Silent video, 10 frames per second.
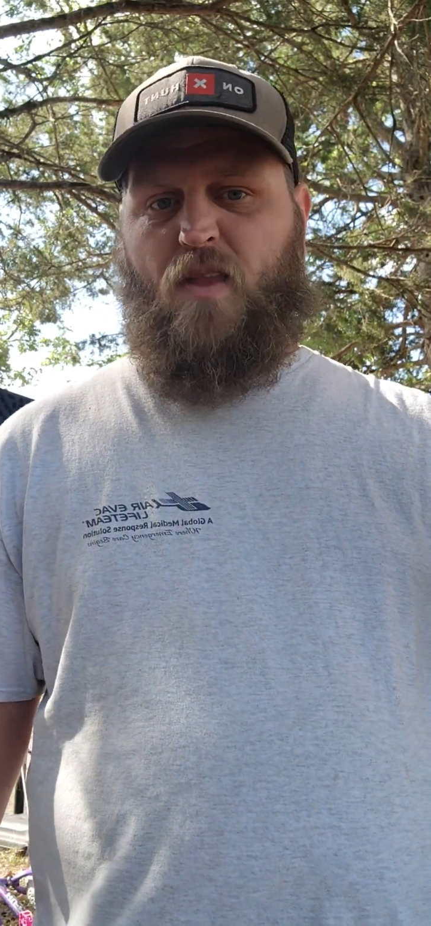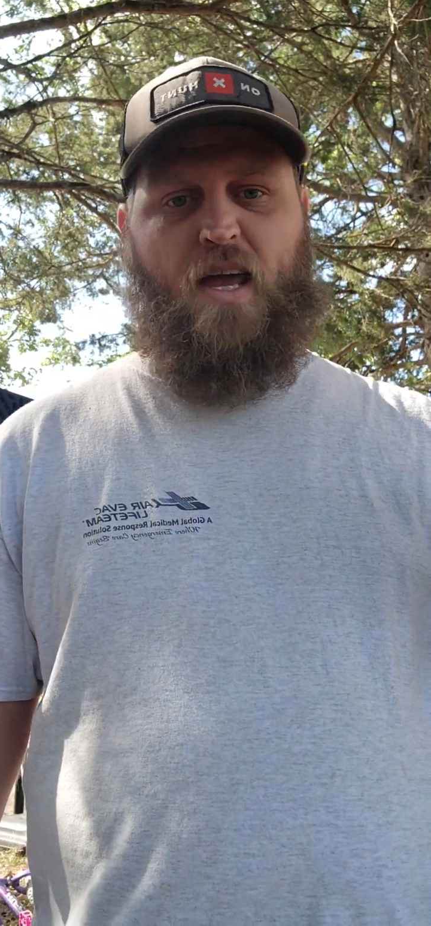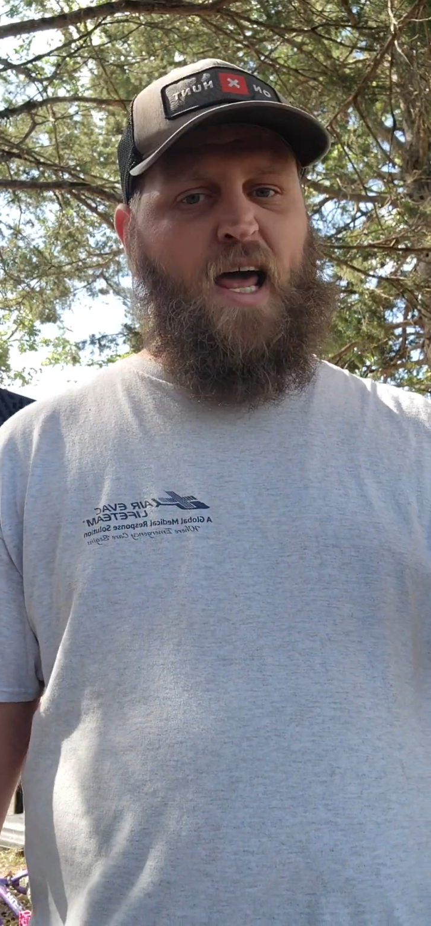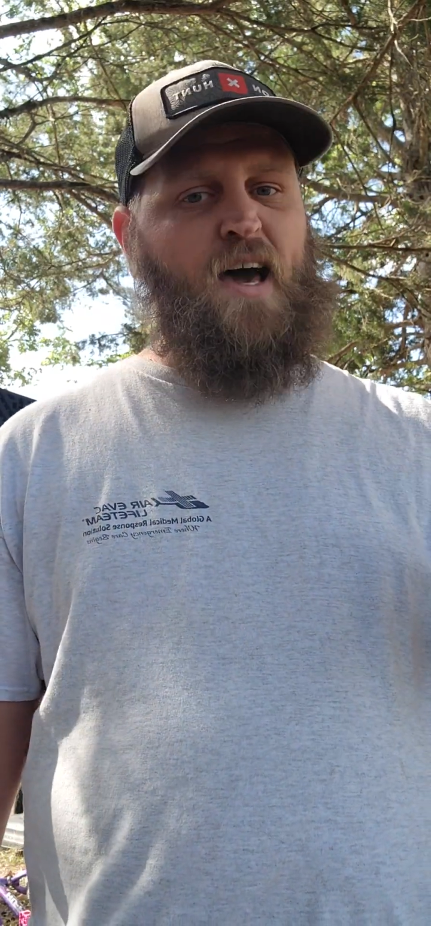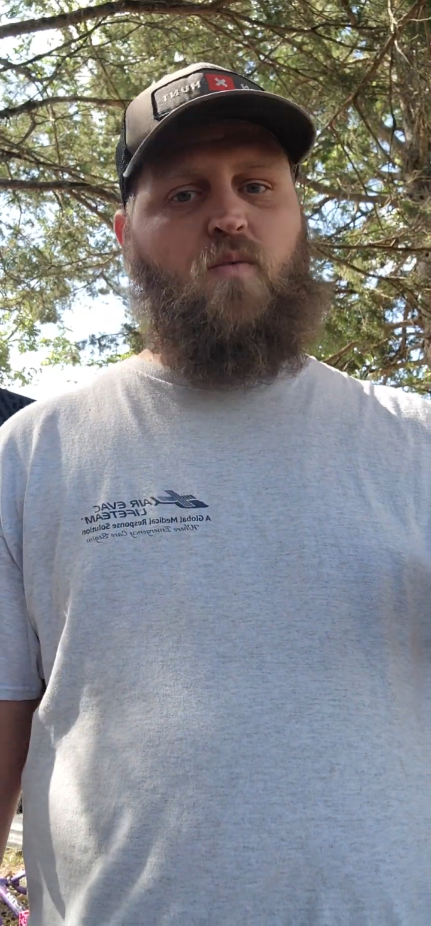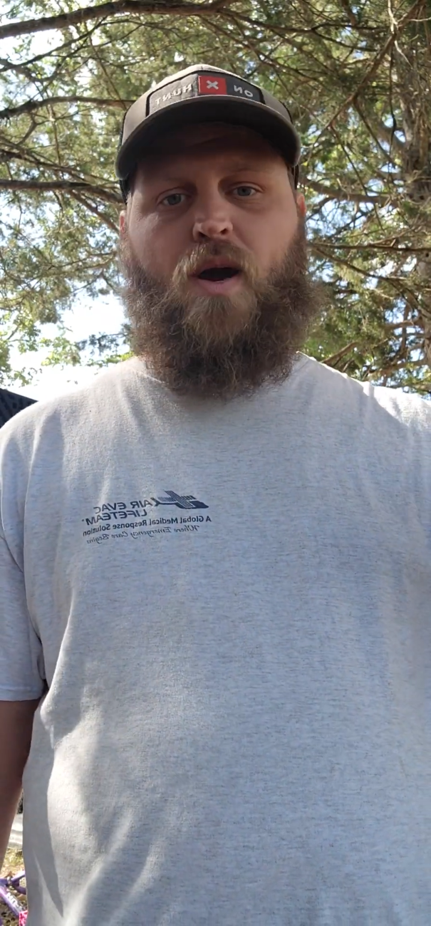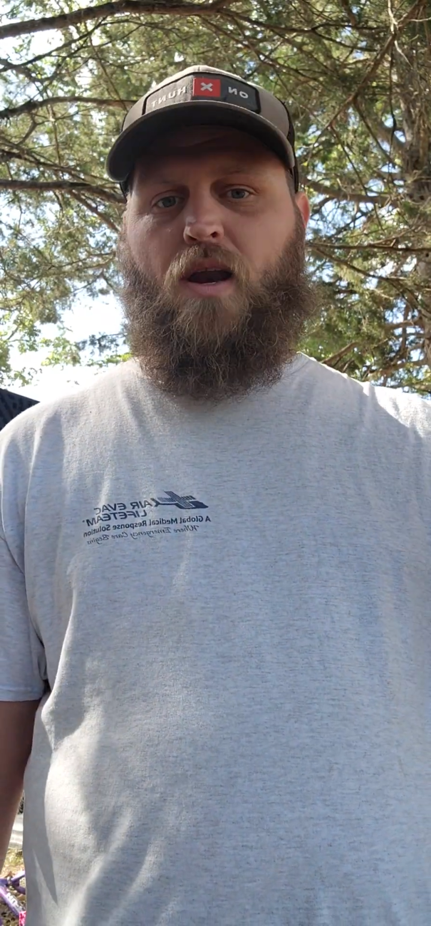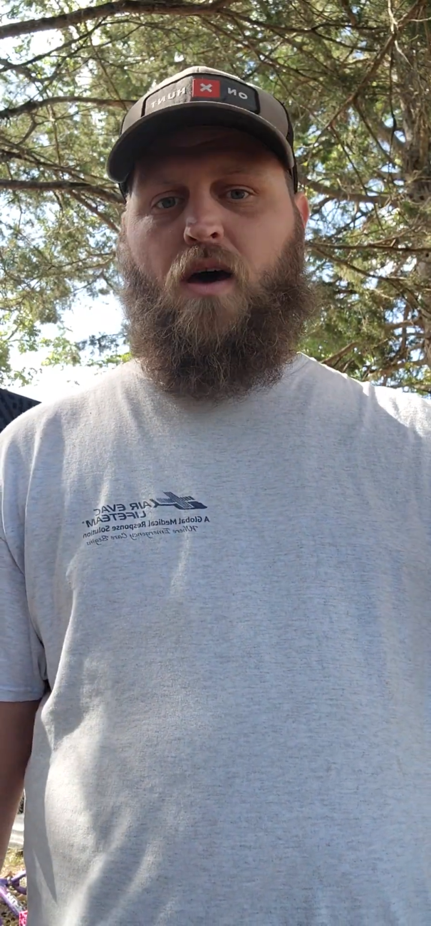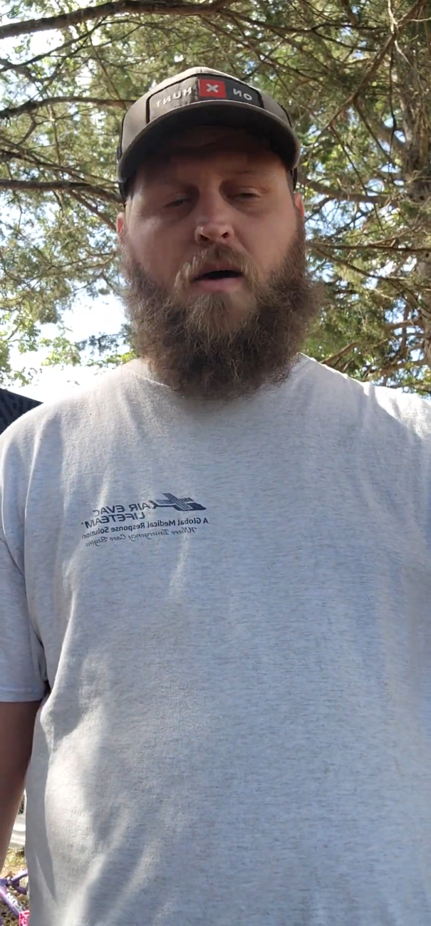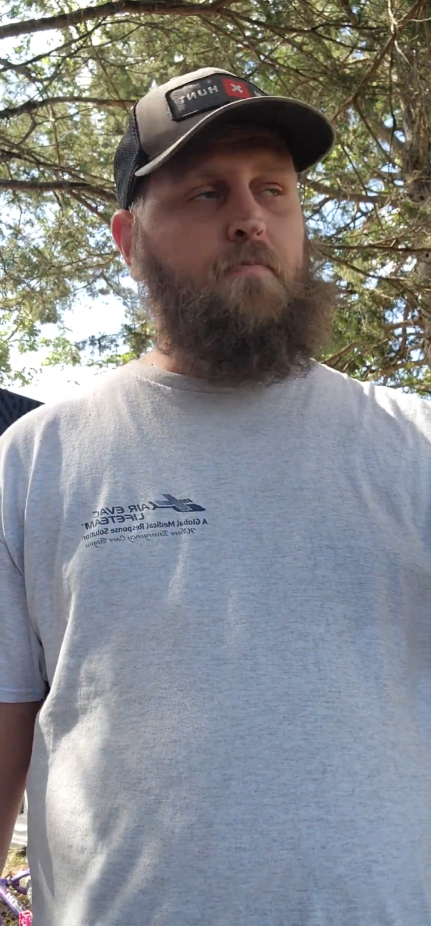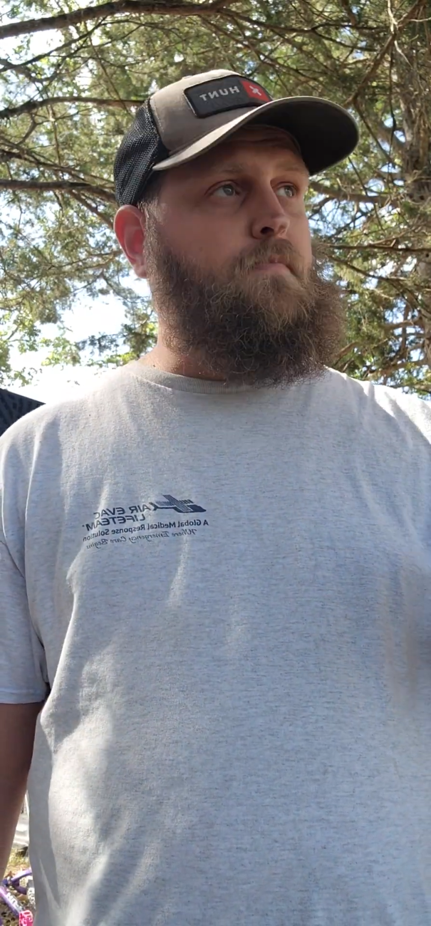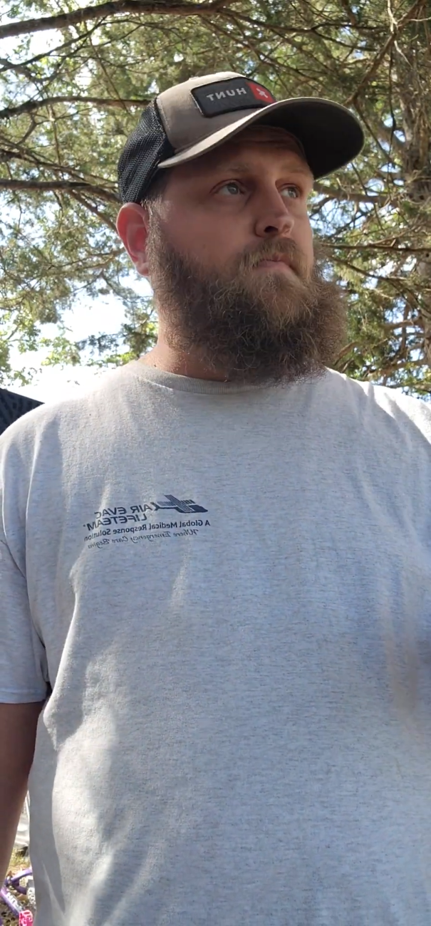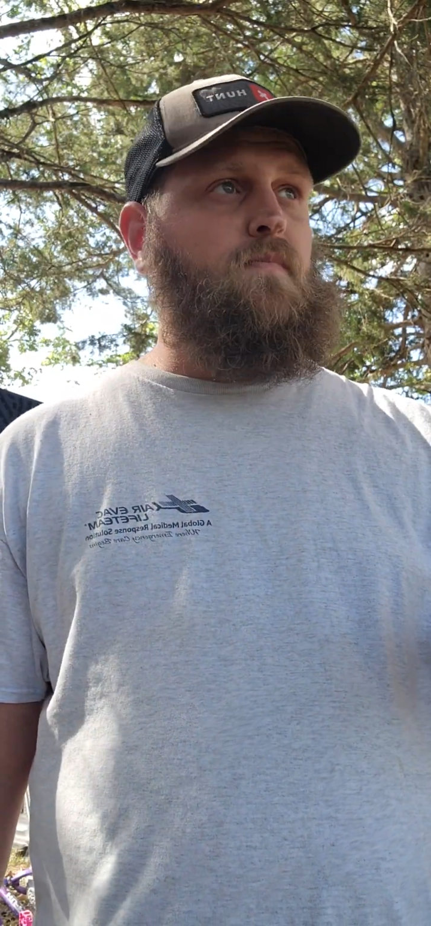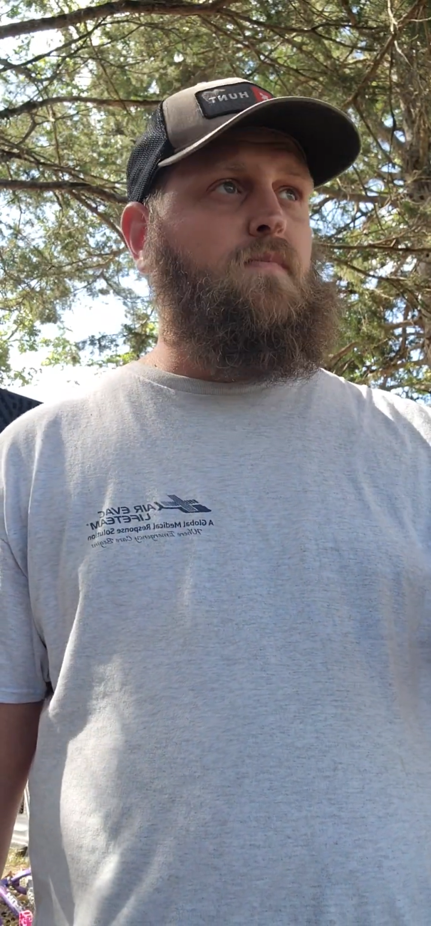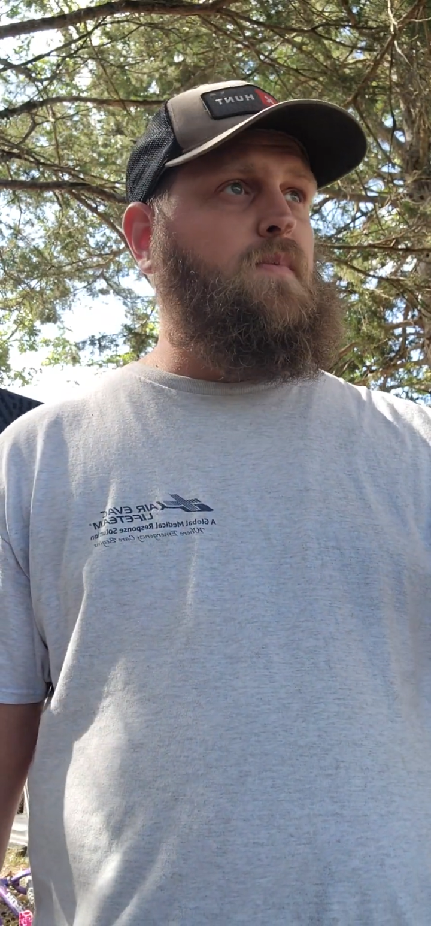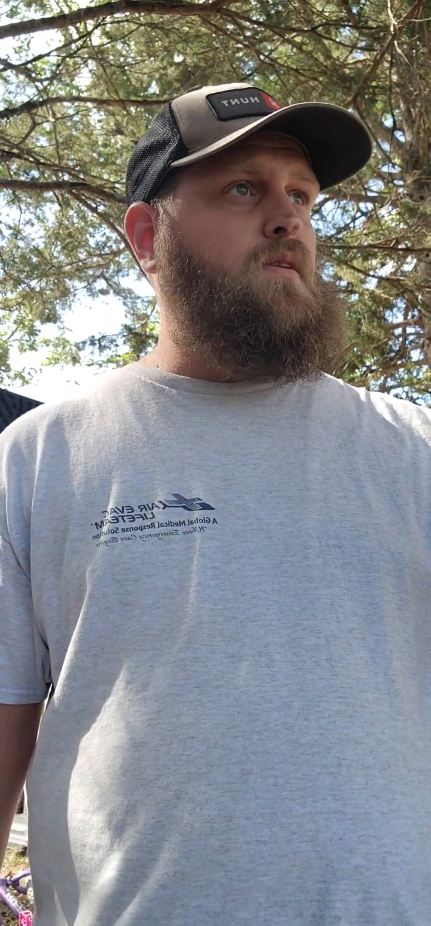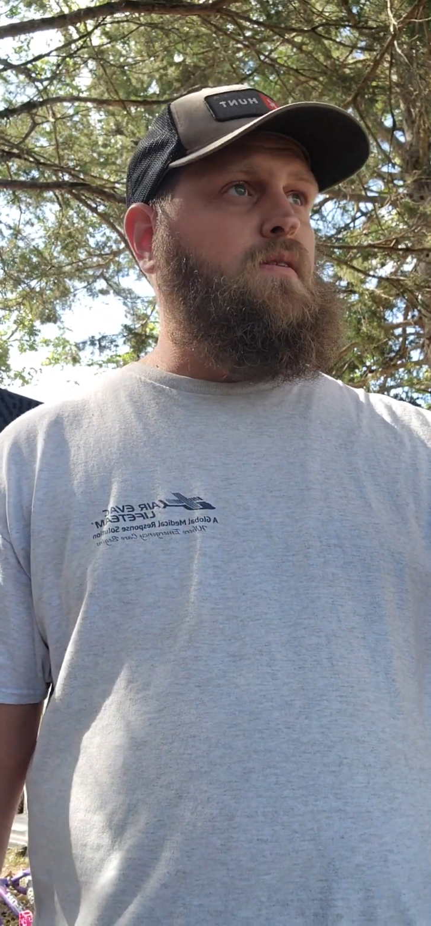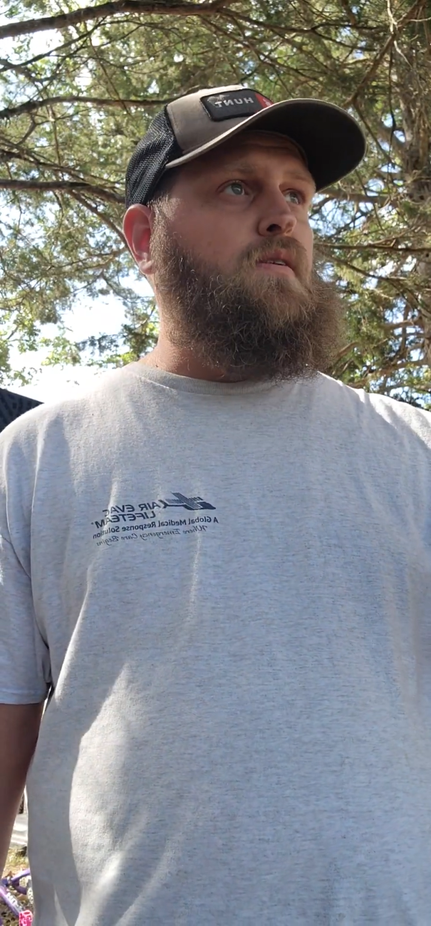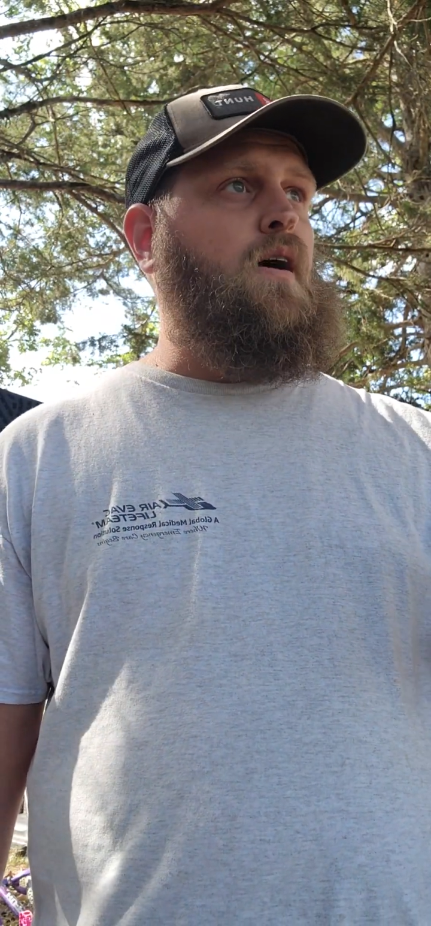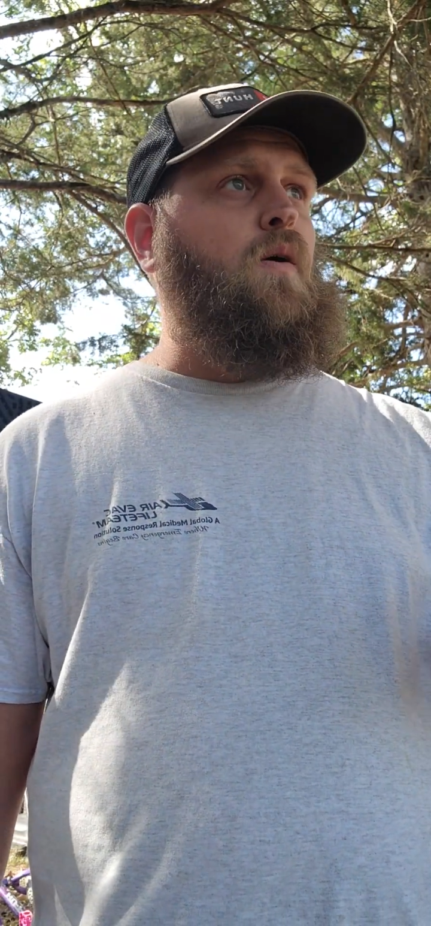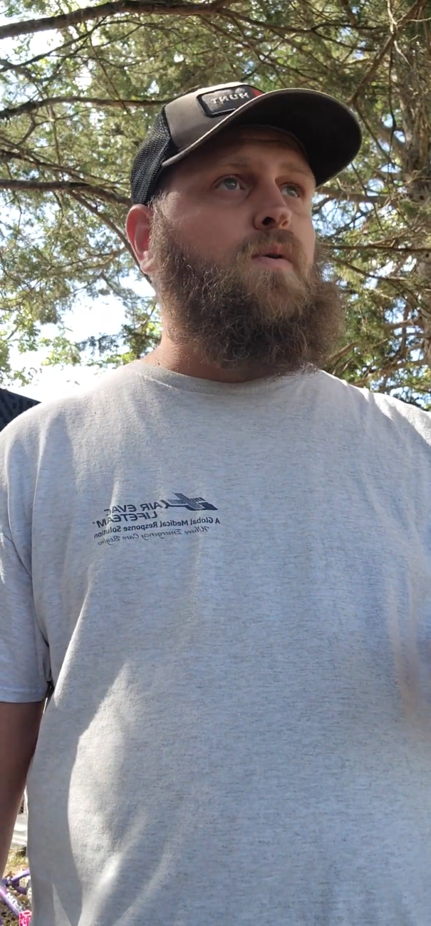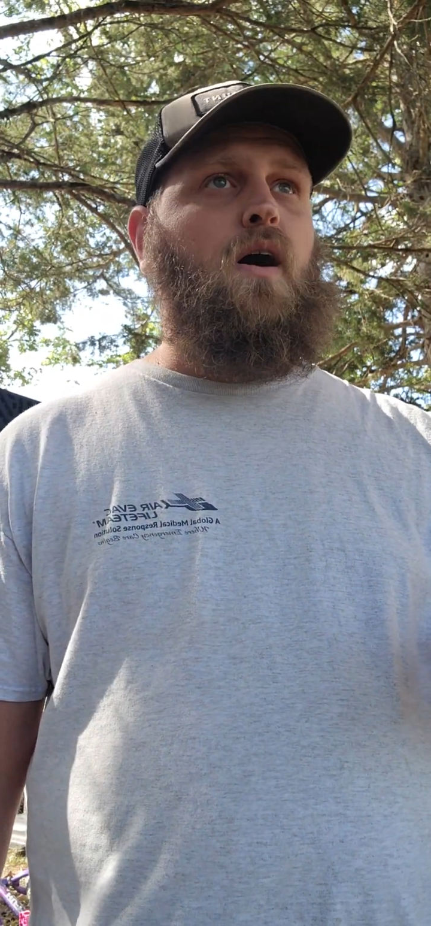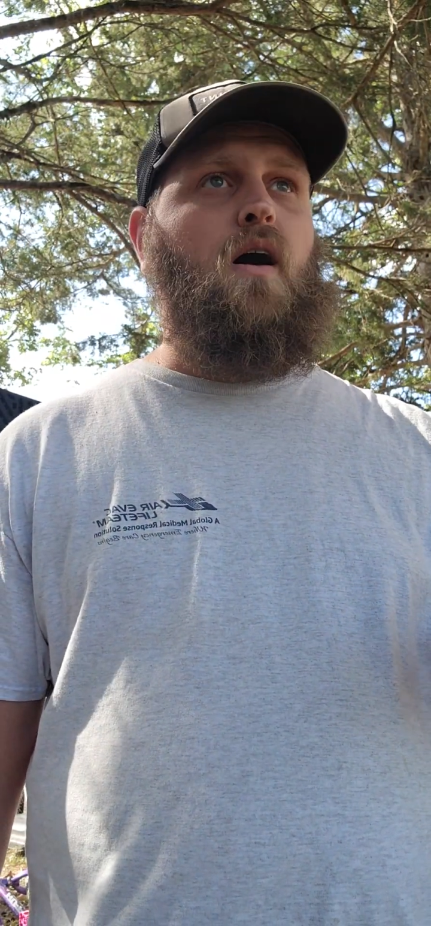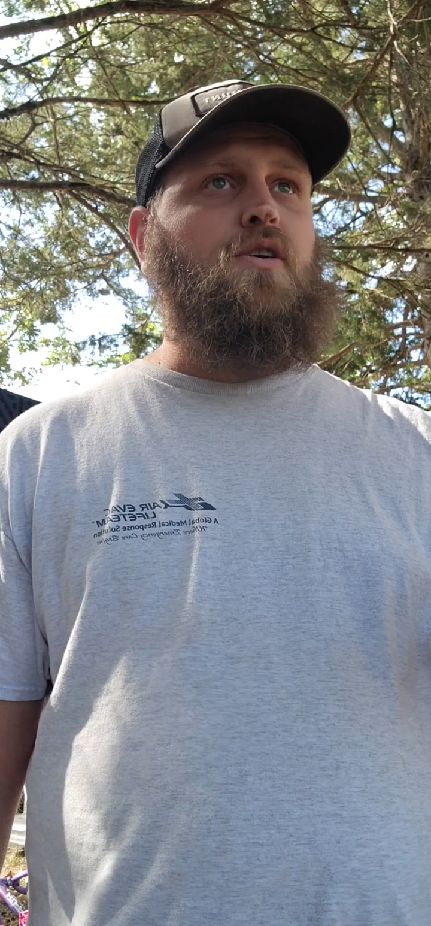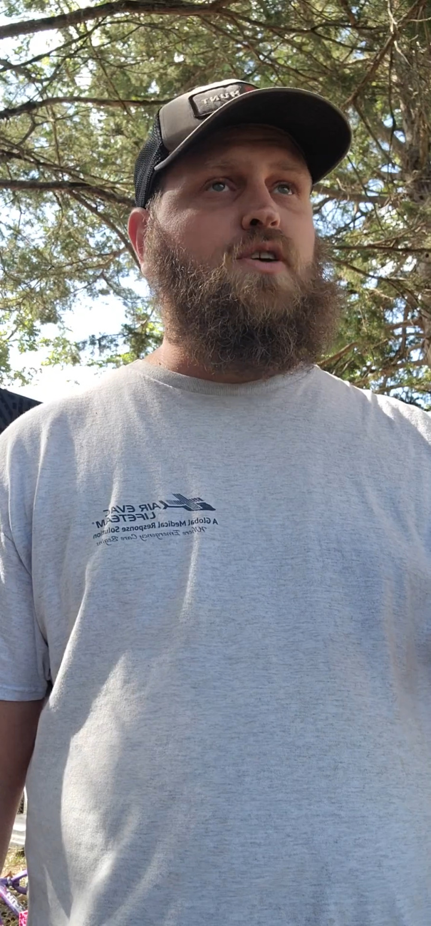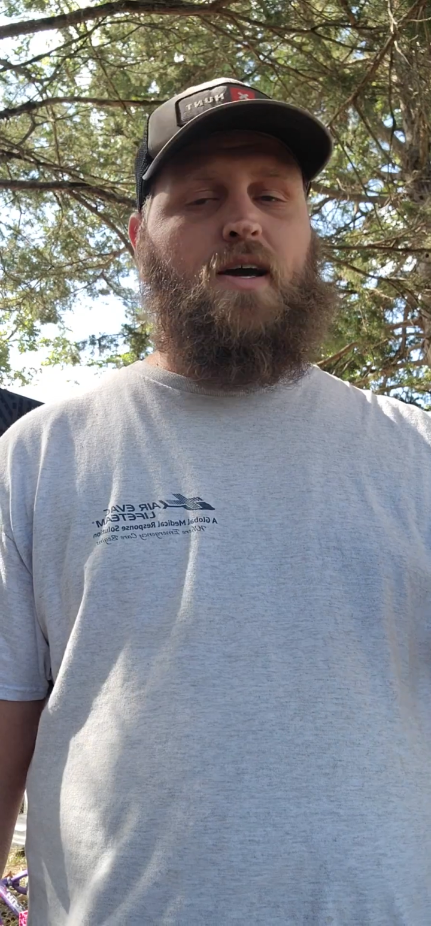and I went up, oh gosh,